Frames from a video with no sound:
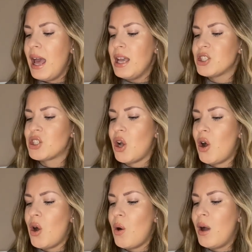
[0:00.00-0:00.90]

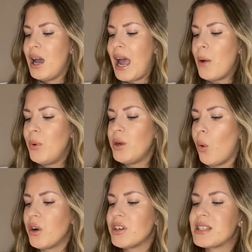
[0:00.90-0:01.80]
So I would
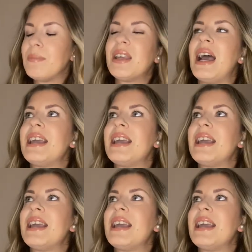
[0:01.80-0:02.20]
order something I